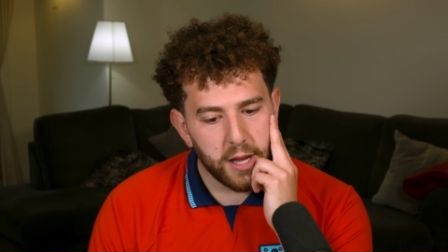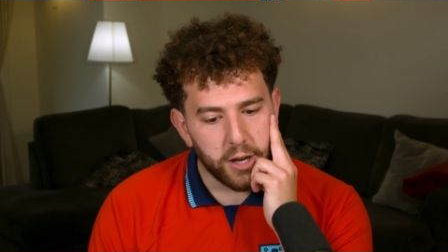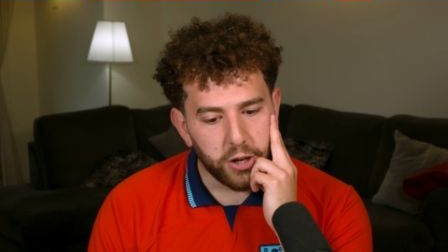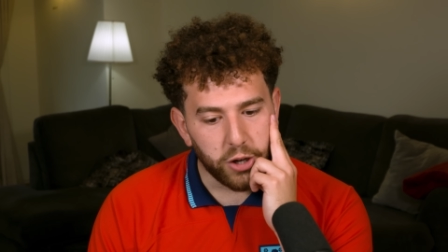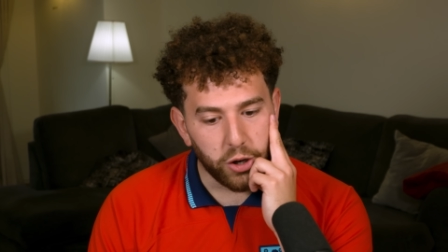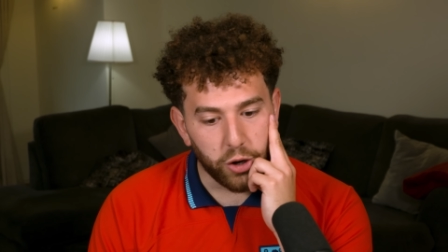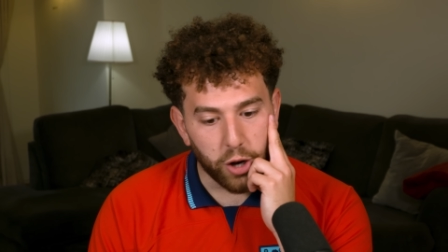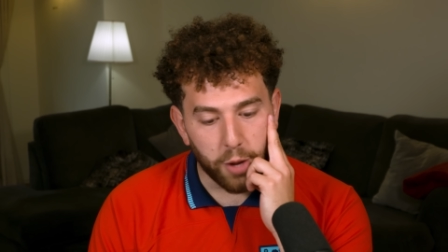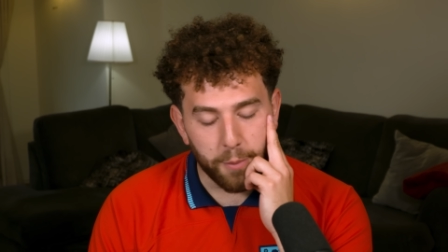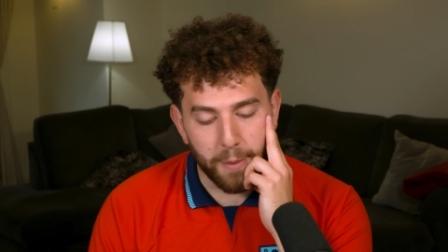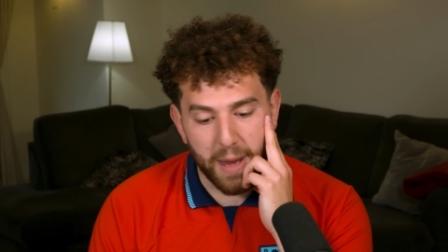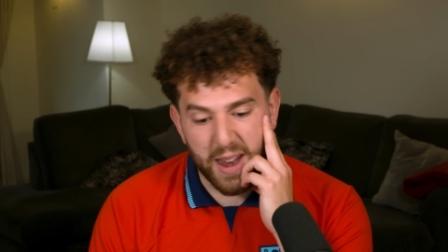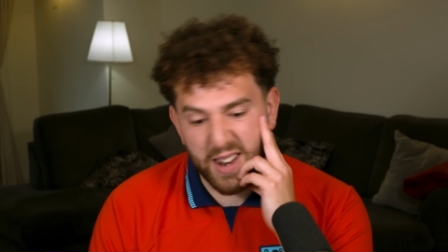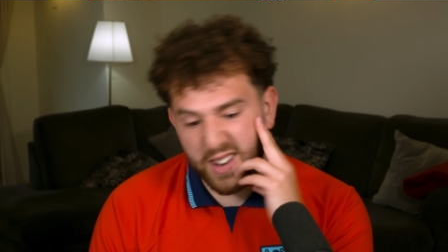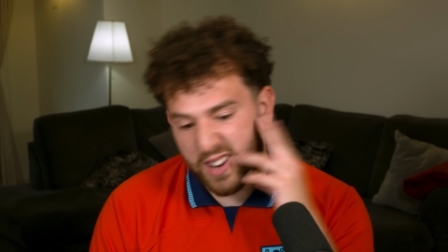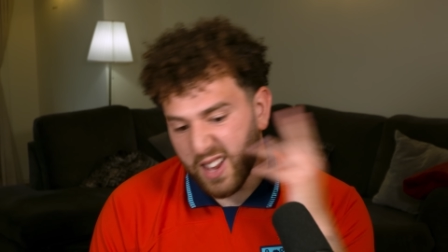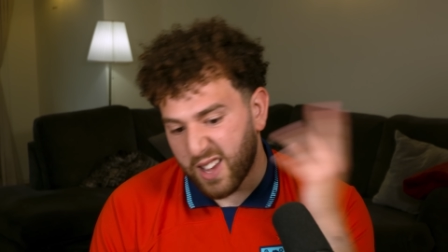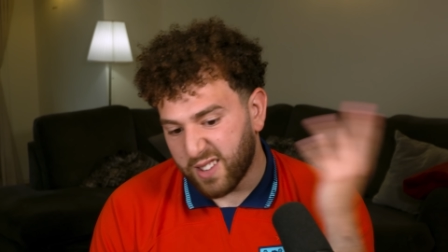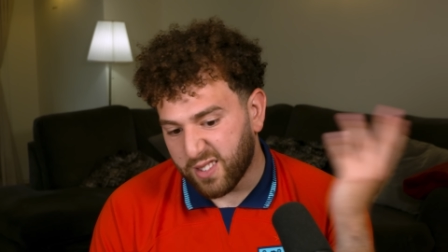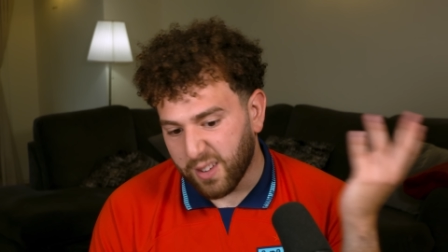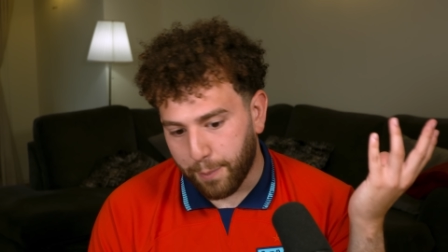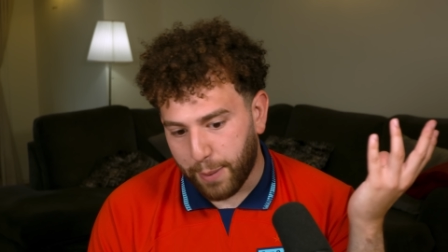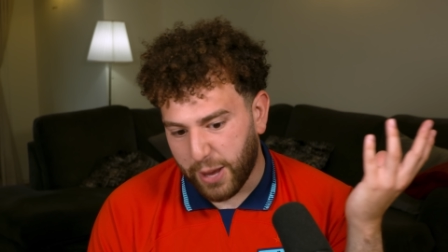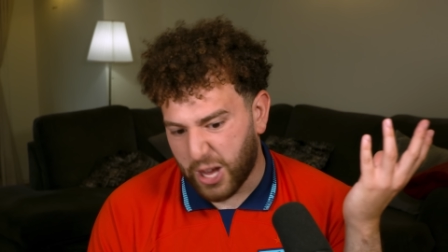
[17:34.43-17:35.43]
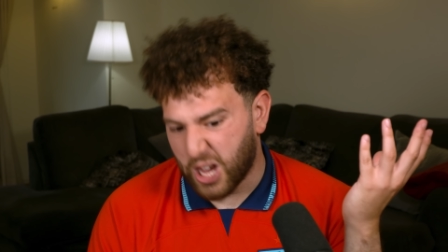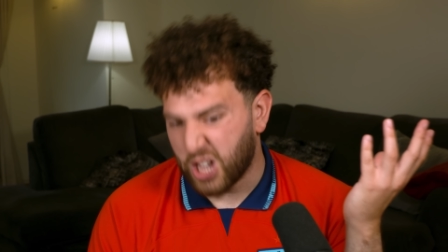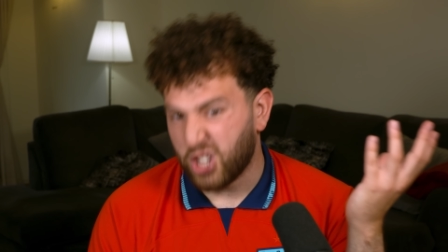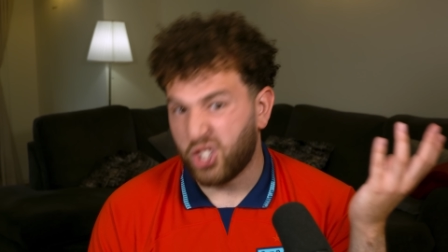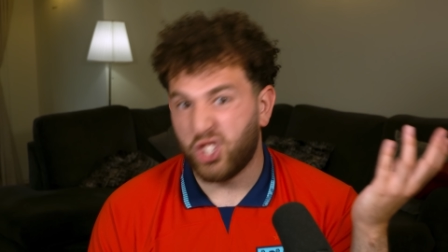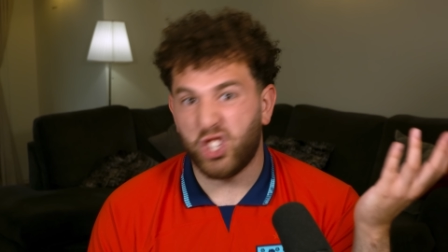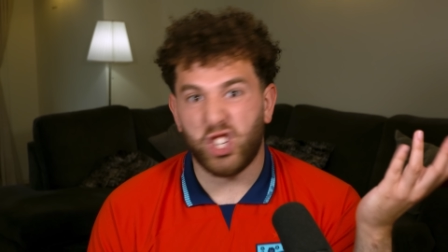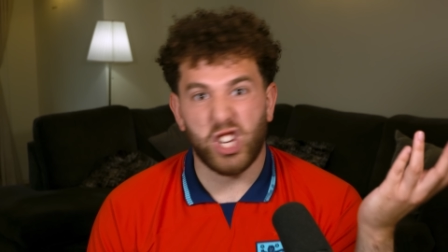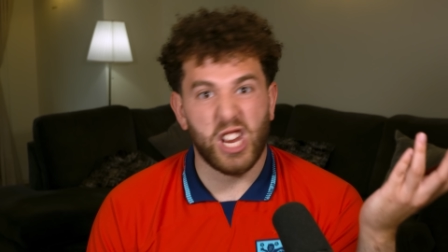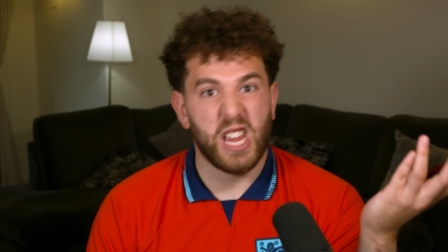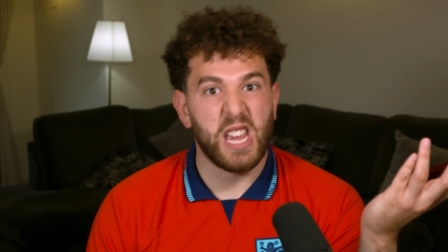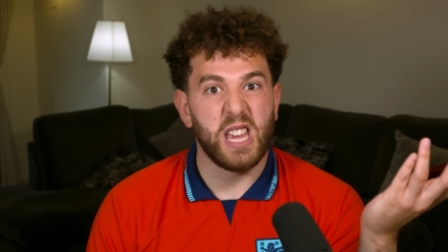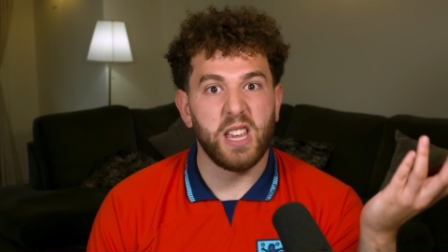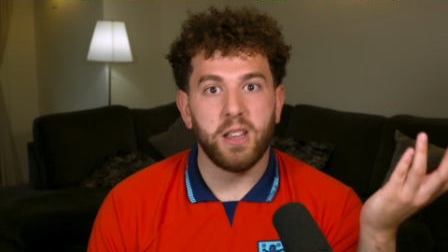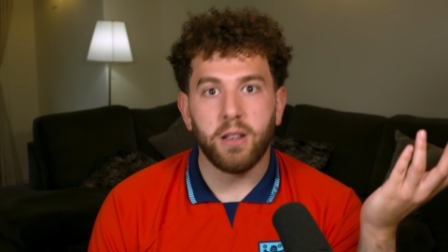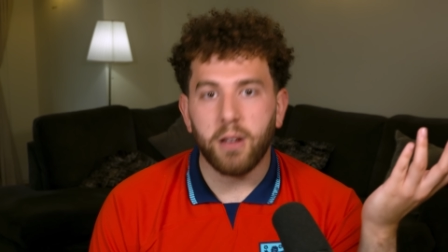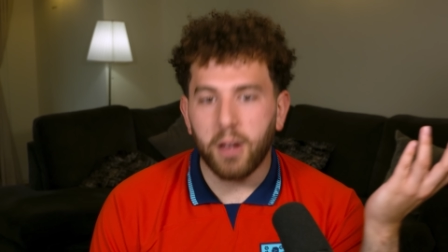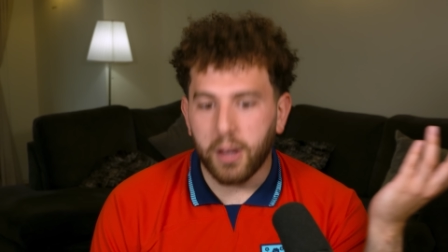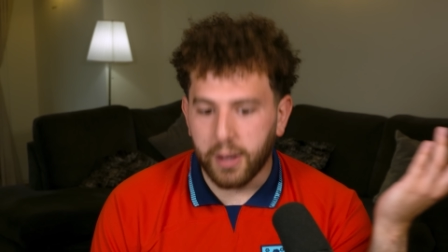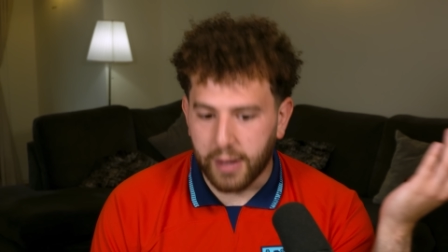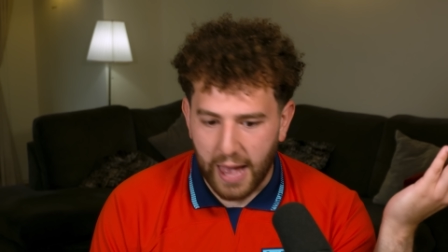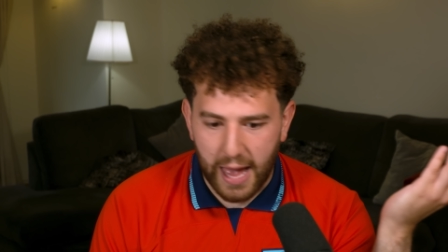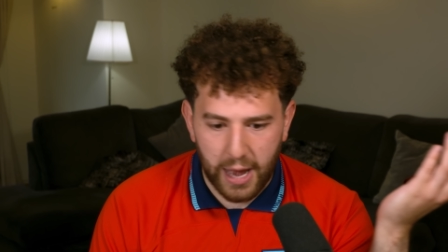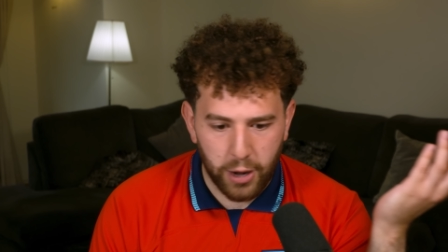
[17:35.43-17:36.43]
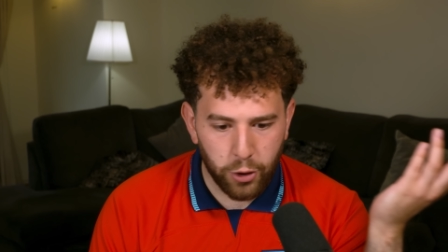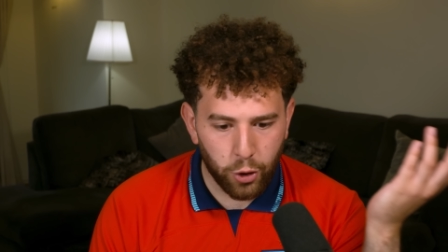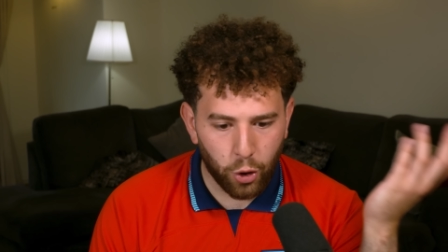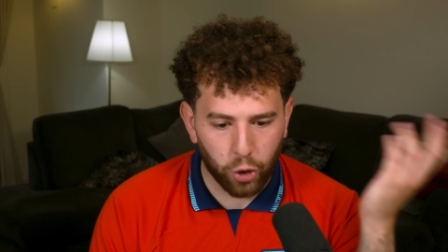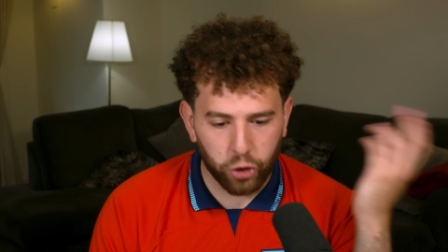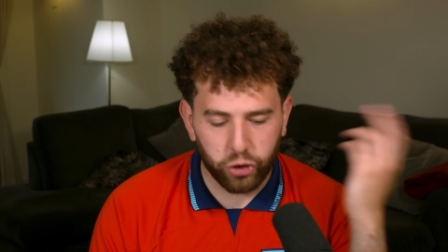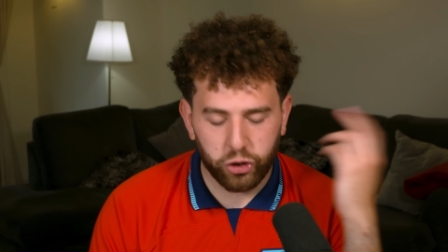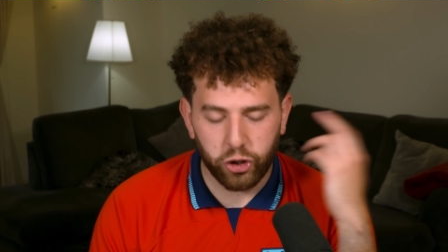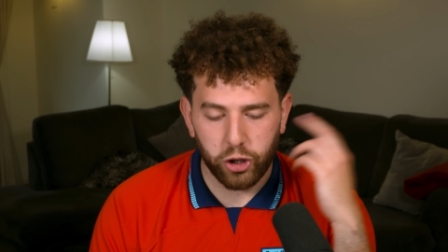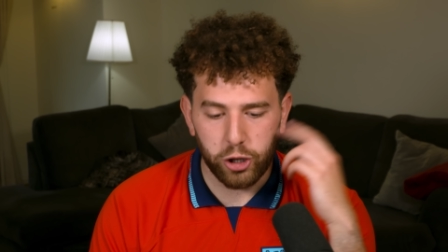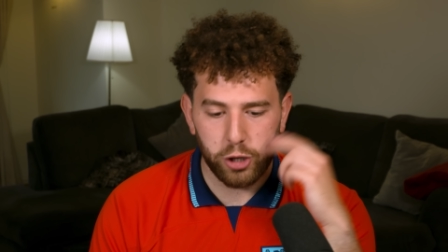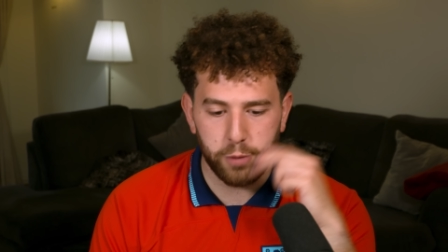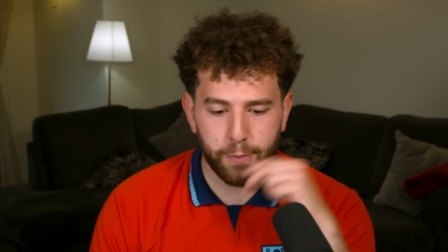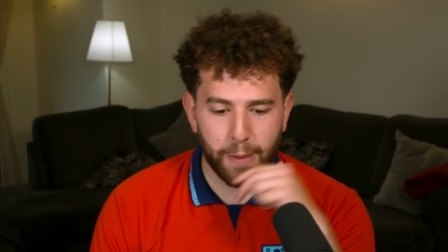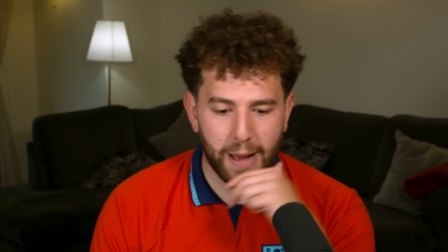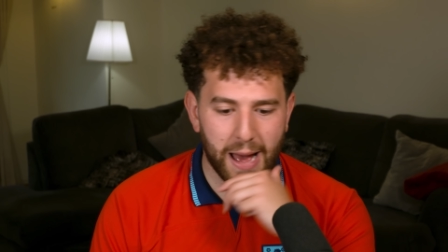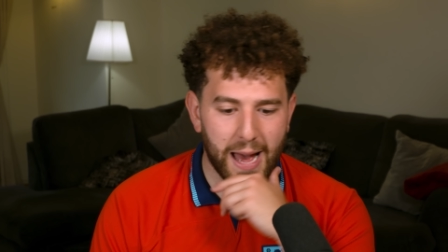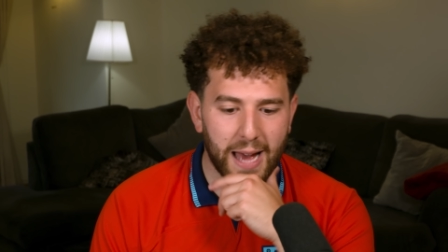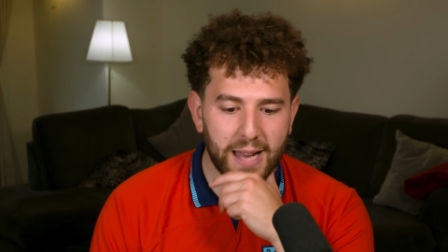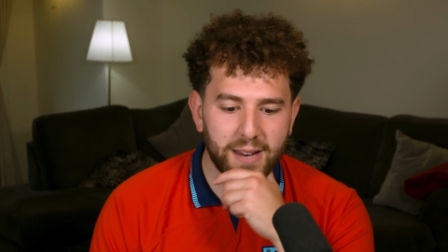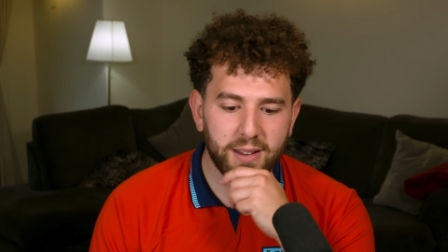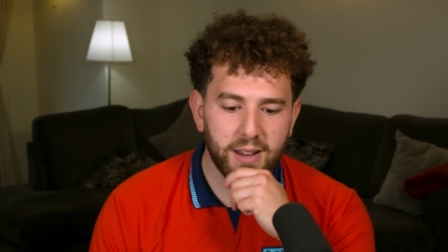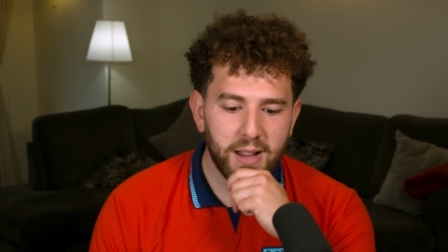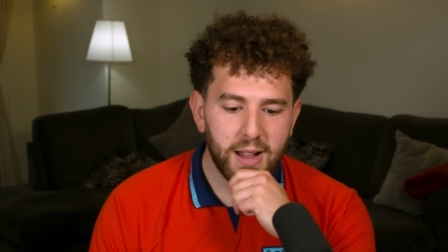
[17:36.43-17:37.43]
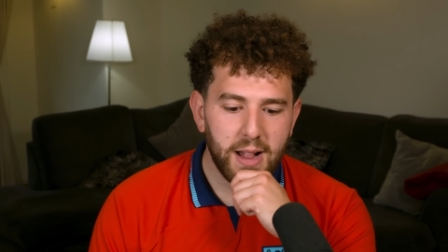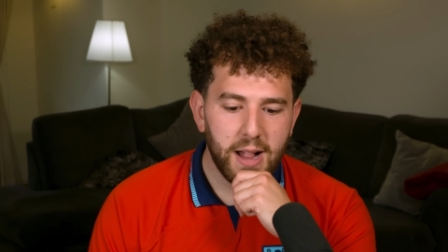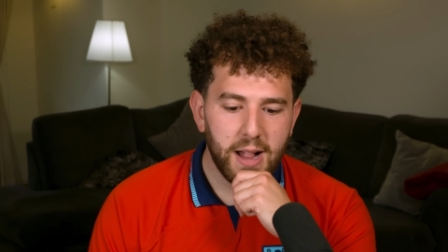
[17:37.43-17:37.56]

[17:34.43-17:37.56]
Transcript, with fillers: Nuno Mendes at P S G, again, not too bad.